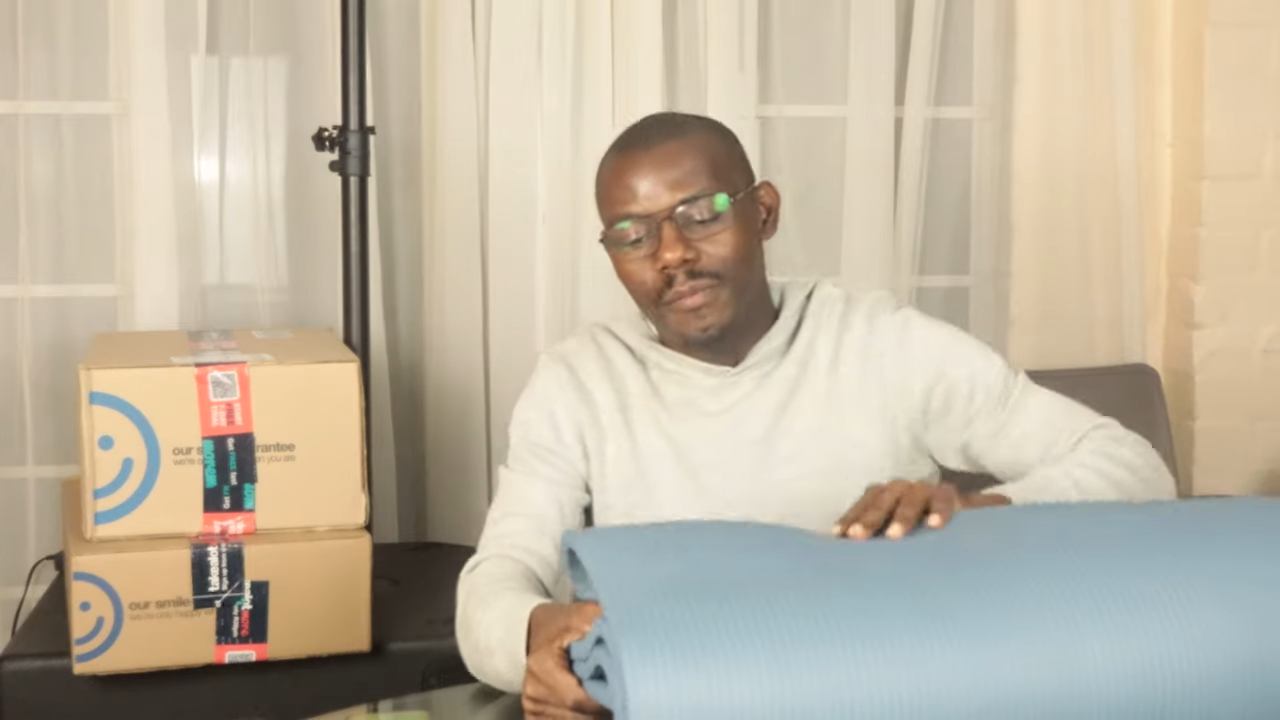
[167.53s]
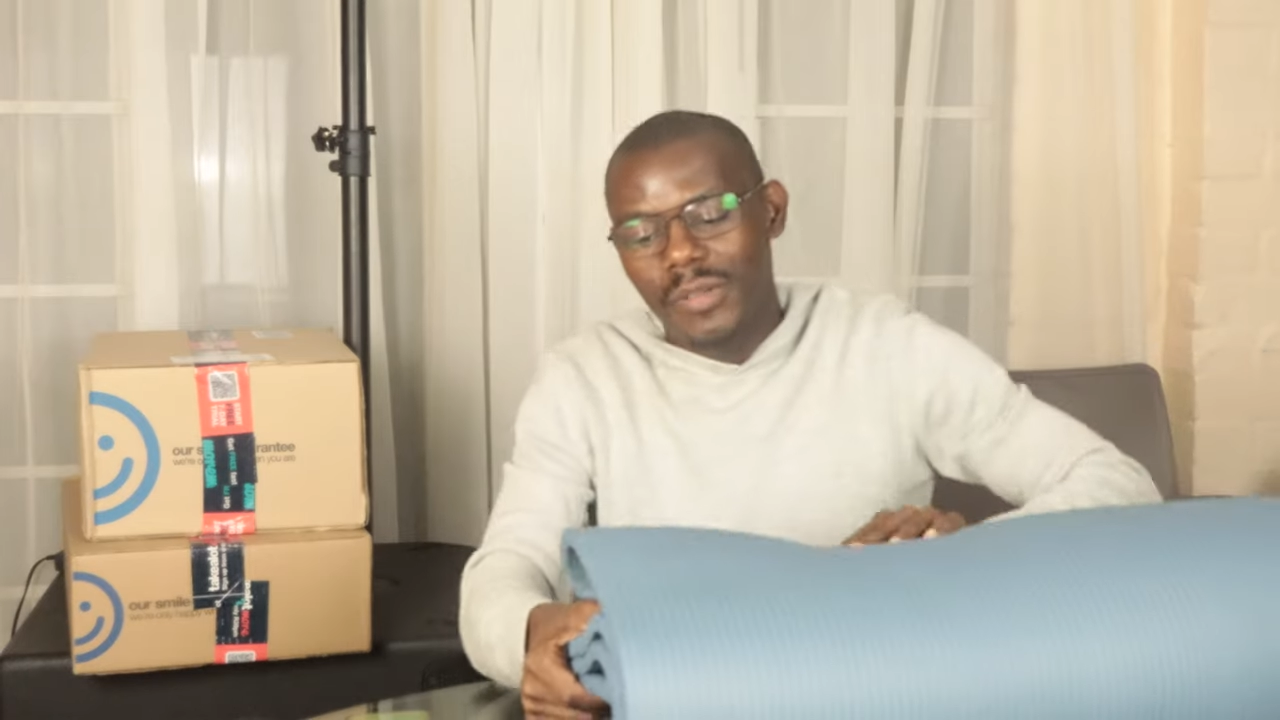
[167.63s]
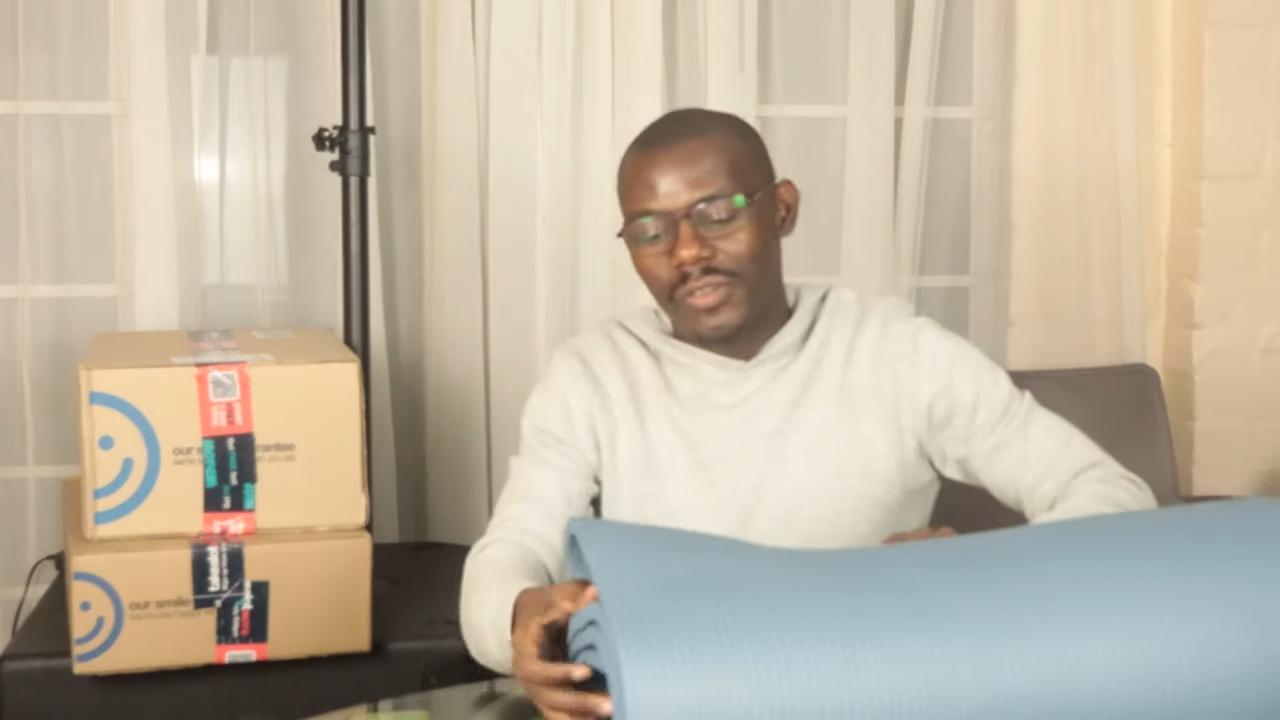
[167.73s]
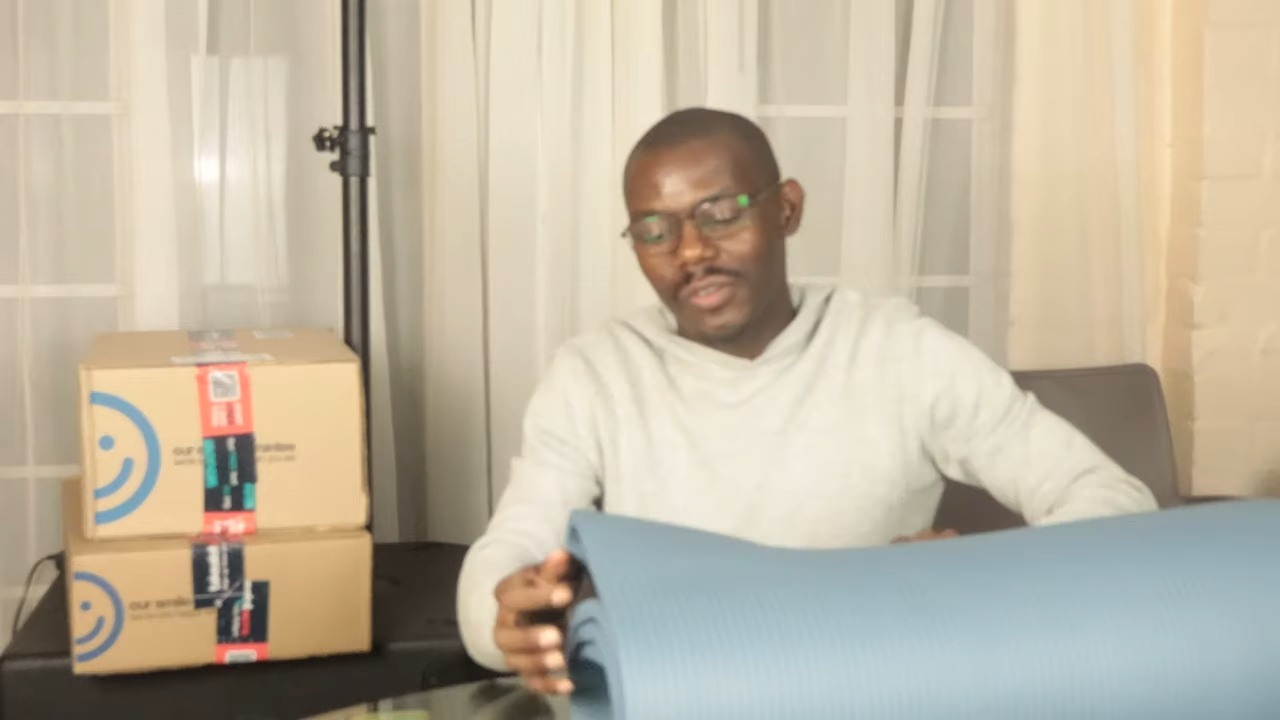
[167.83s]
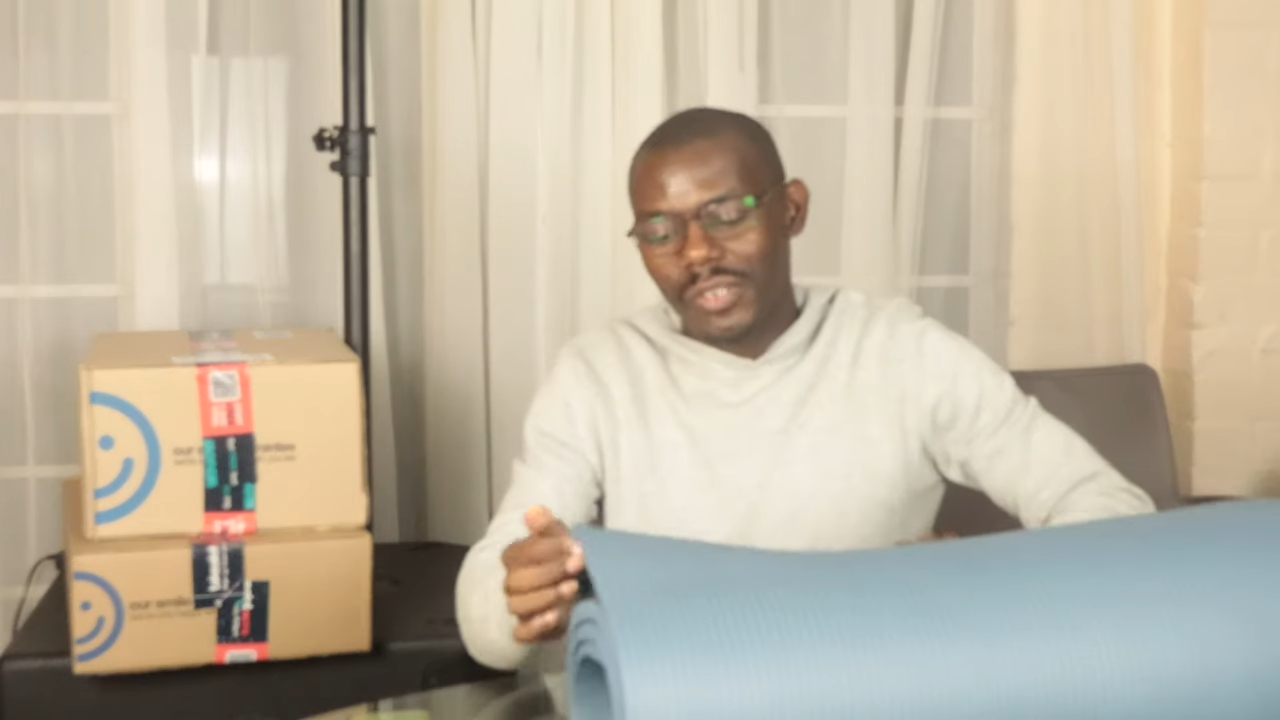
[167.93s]

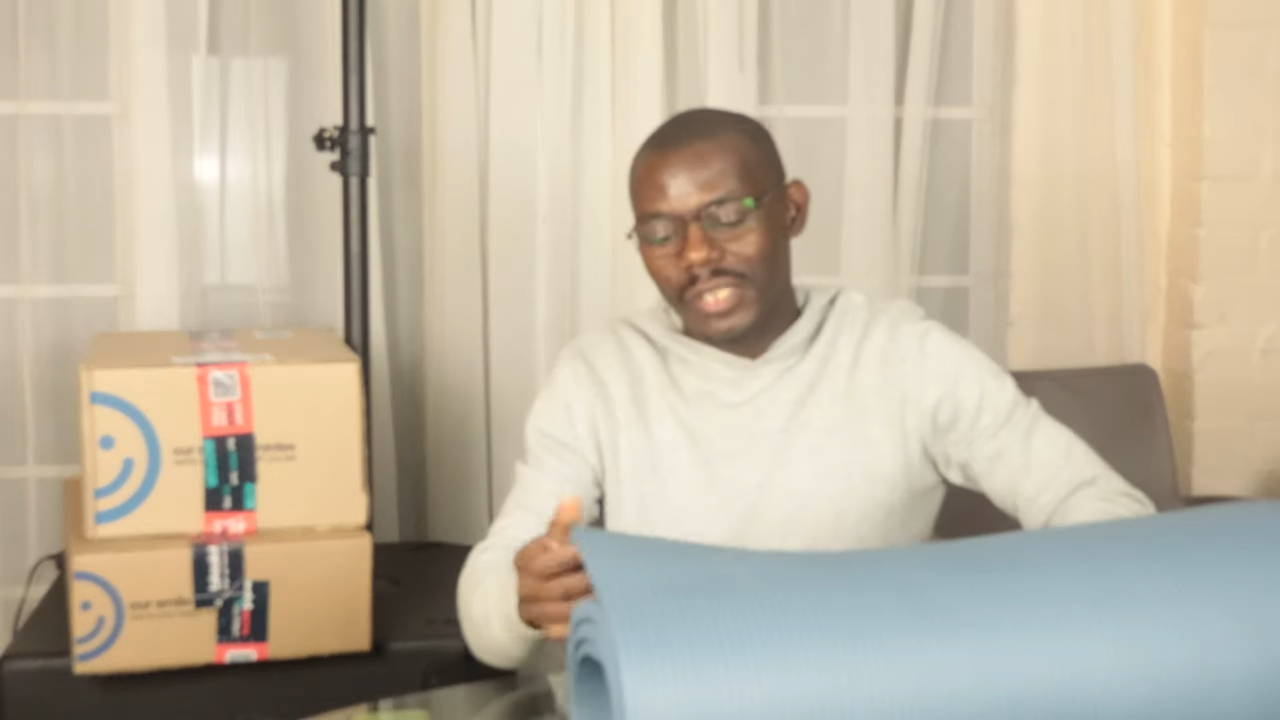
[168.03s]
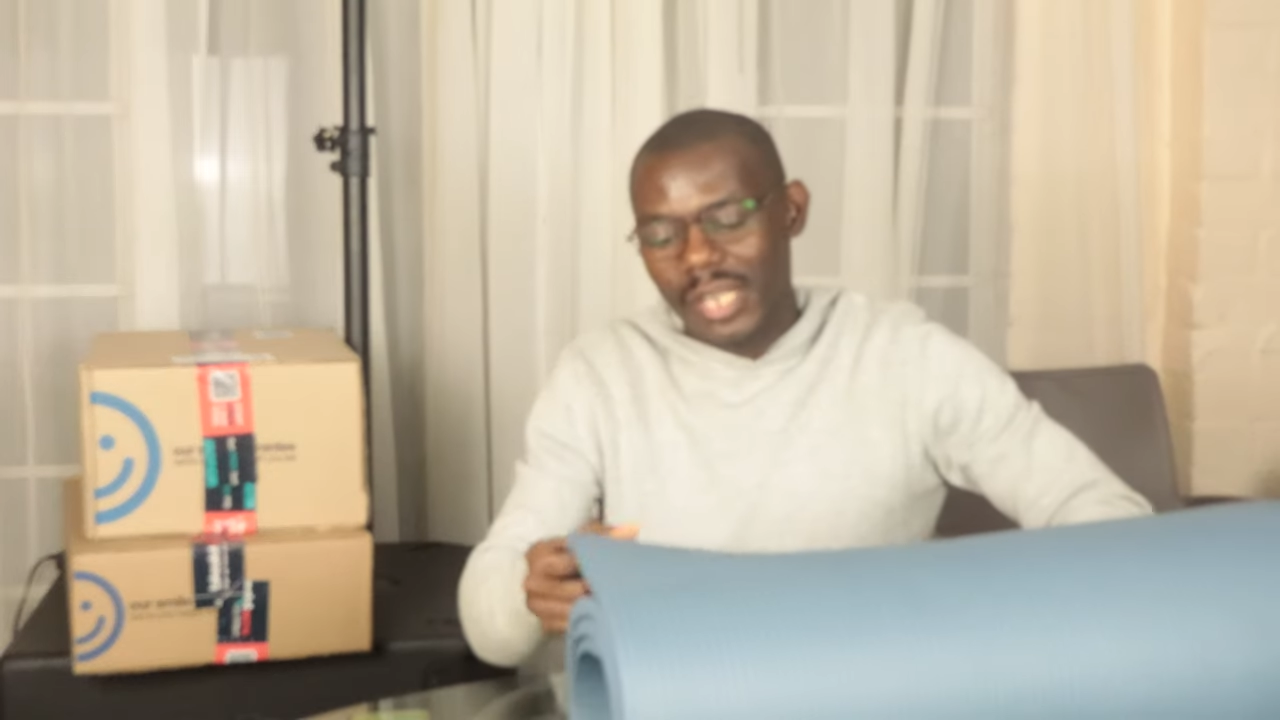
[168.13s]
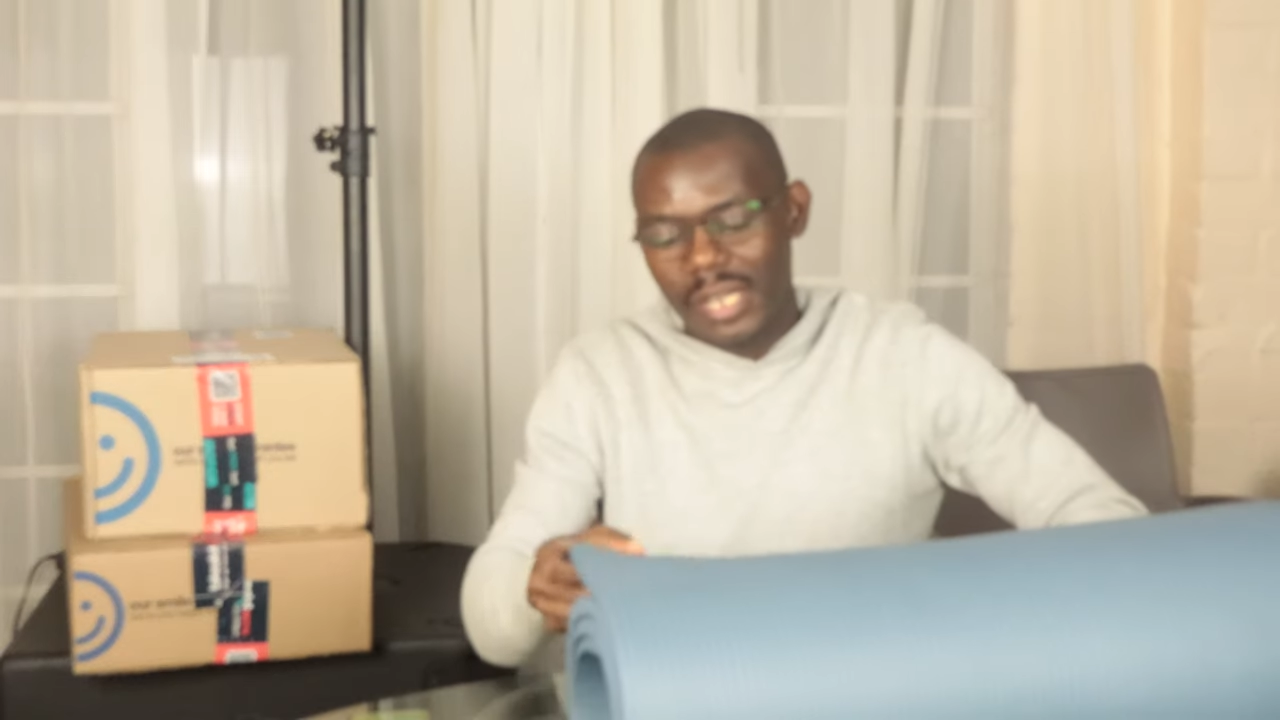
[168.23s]
because